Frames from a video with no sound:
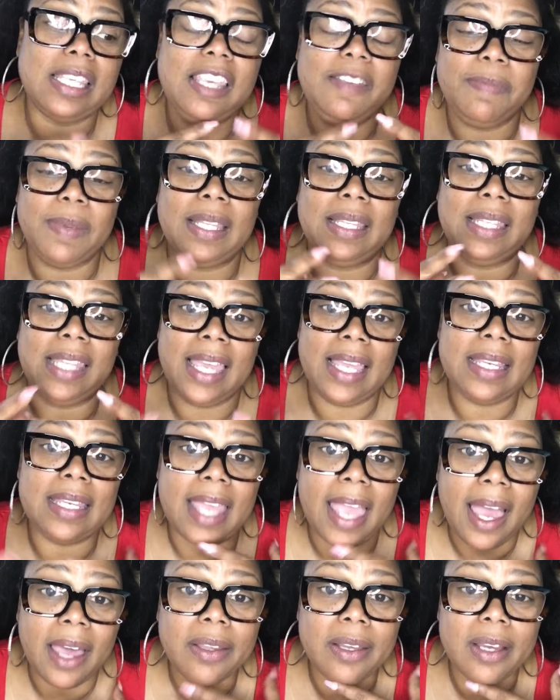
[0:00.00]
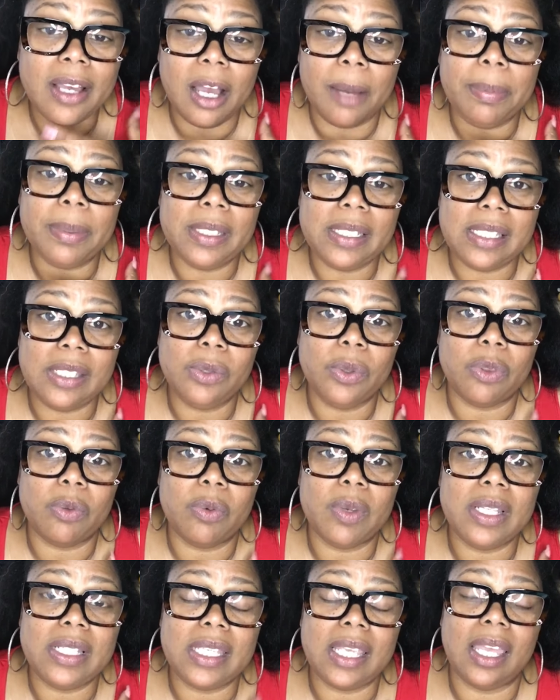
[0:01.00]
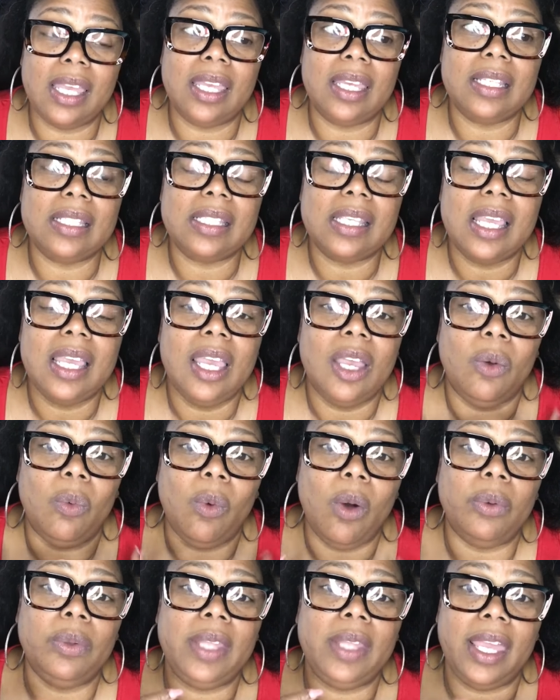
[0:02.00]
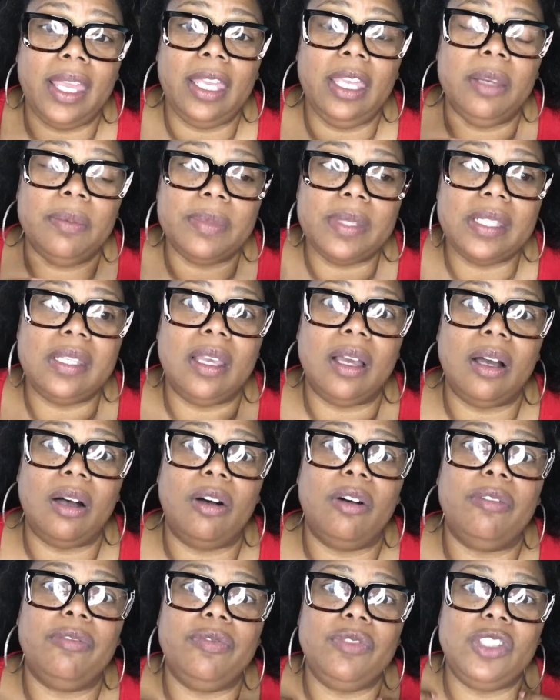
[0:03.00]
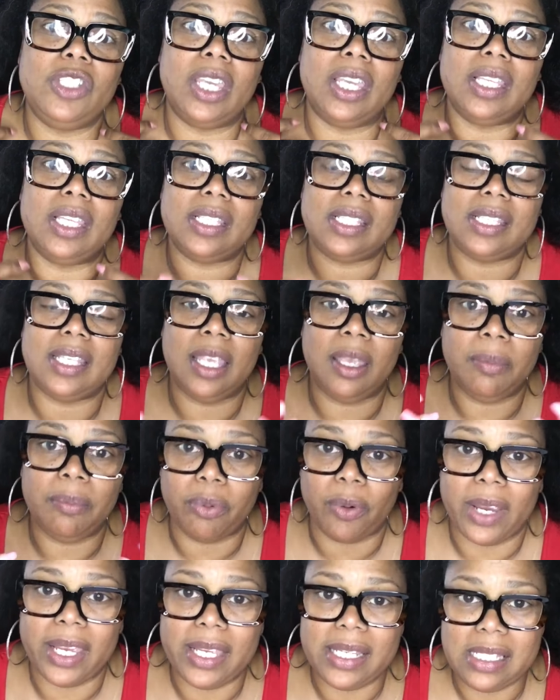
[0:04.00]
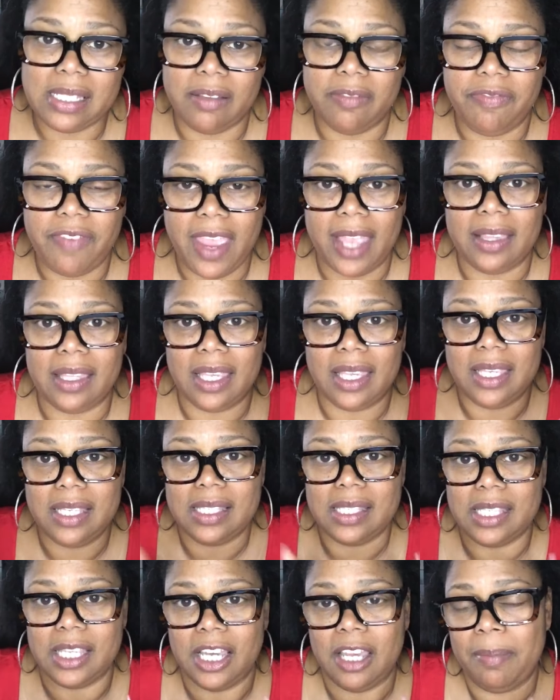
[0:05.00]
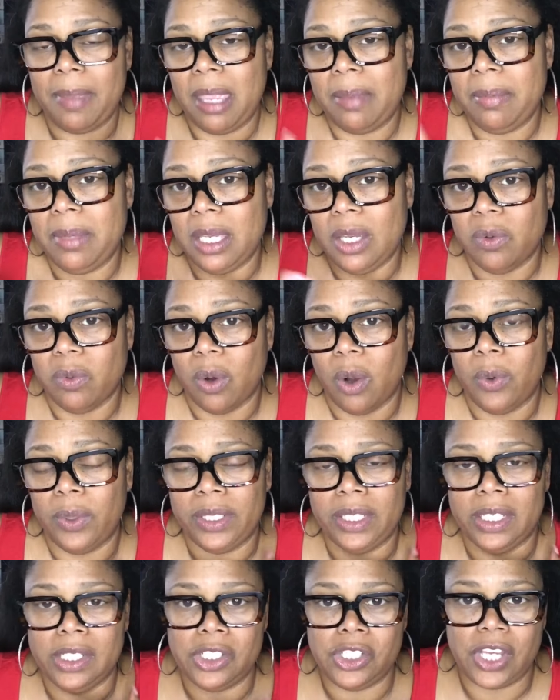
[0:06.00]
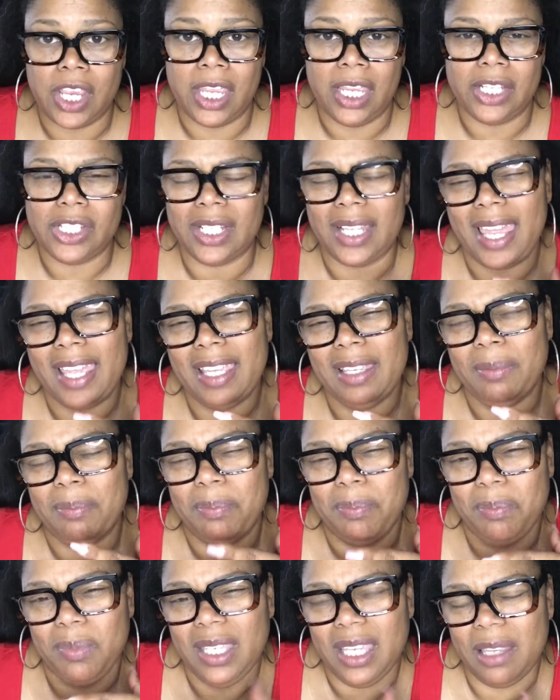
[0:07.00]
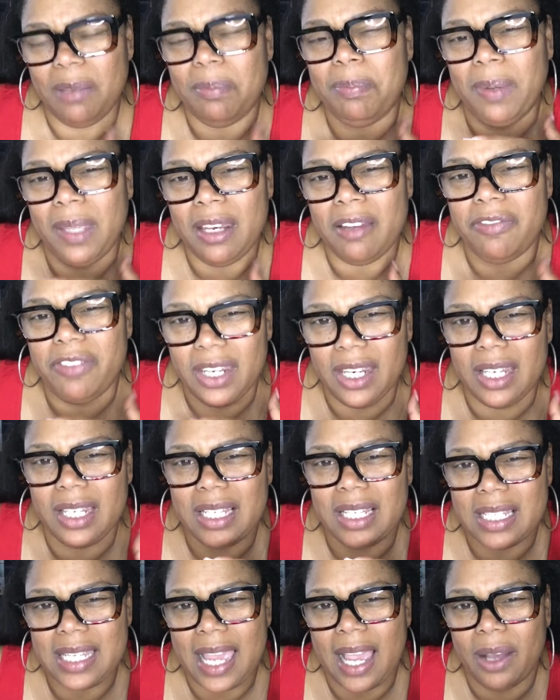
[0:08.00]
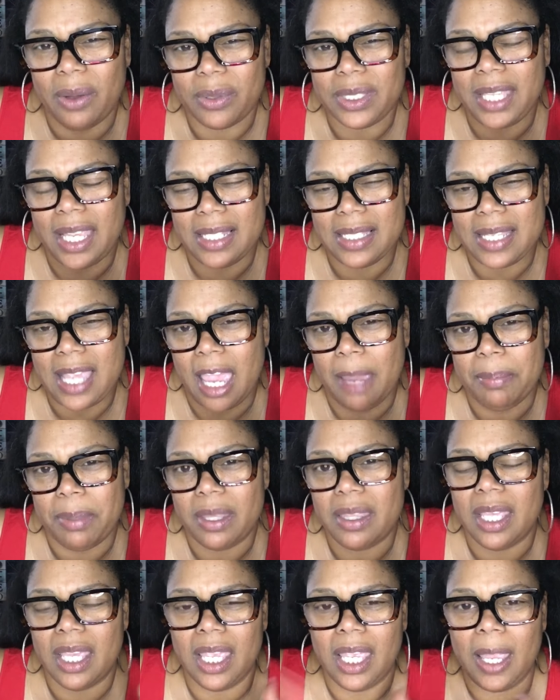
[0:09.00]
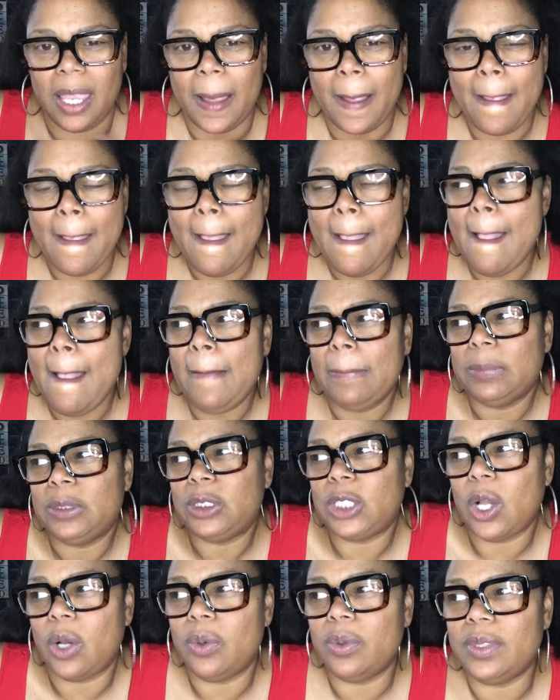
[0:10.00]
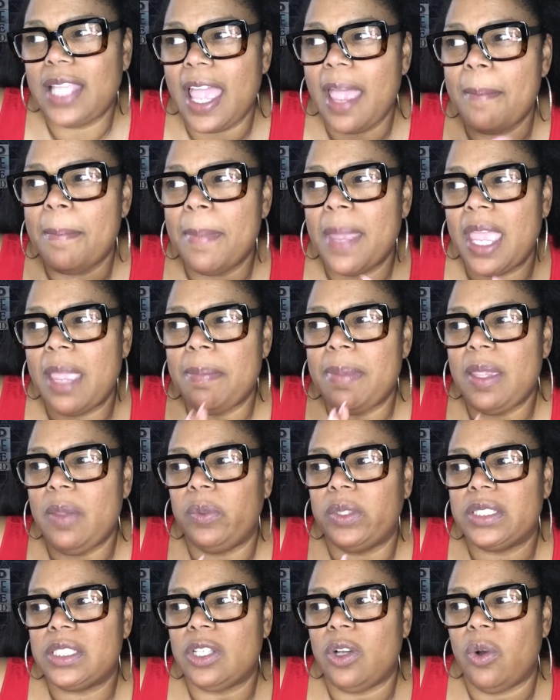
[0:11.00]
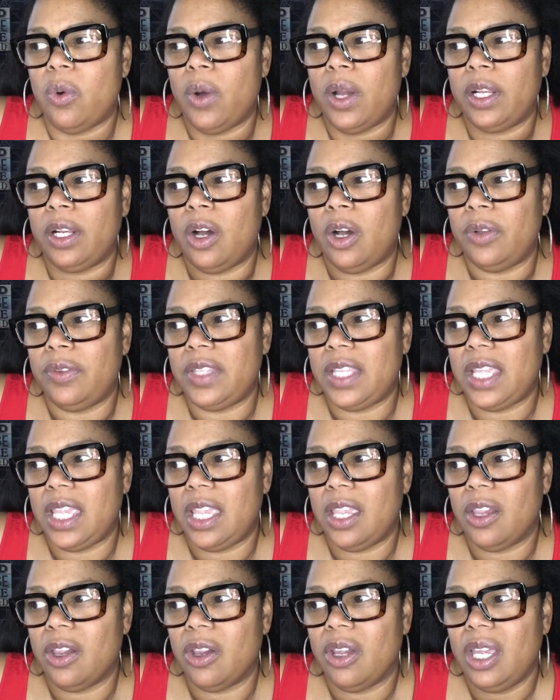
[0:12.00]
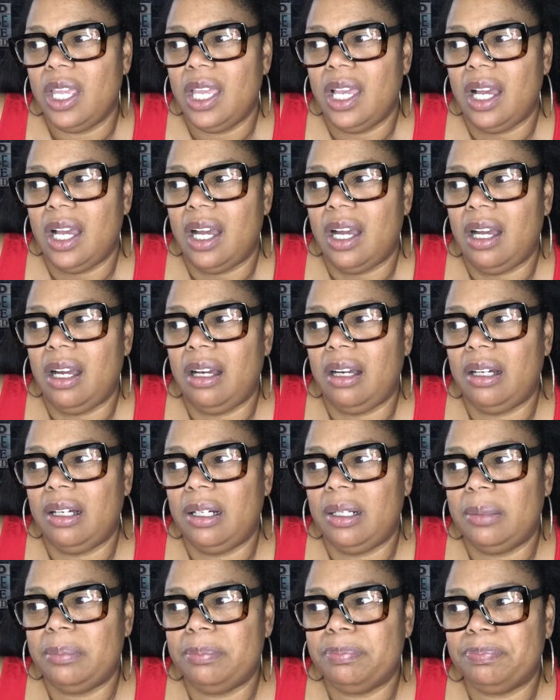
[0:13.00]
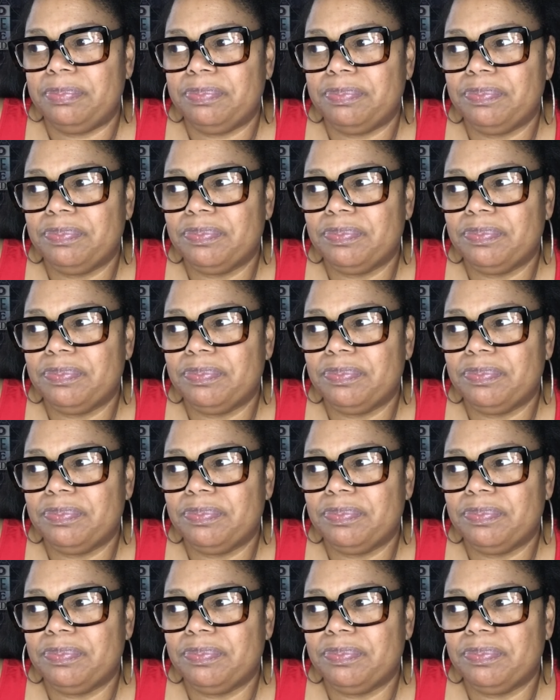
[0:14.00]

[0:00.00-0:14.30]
he's been let down a couple of two, three times. Won't let himself just embrace the fact that his son may be growing and changing, like get benefit of the doubt type of thing. So that may be what's going on there. Um,